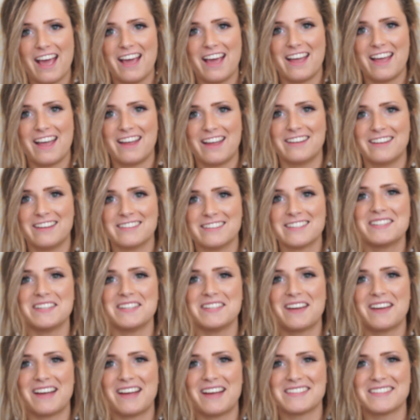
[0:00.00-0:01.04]
and see
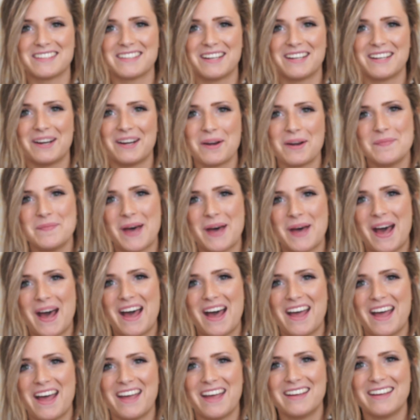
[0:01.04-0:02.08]
you guys later.
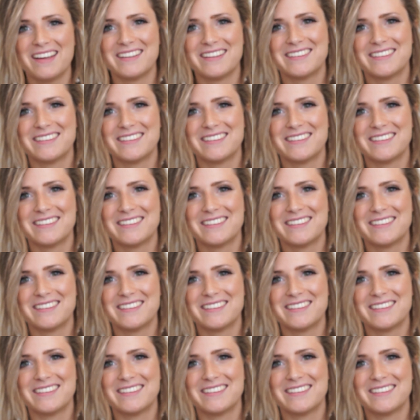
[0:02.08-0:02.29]
Bye!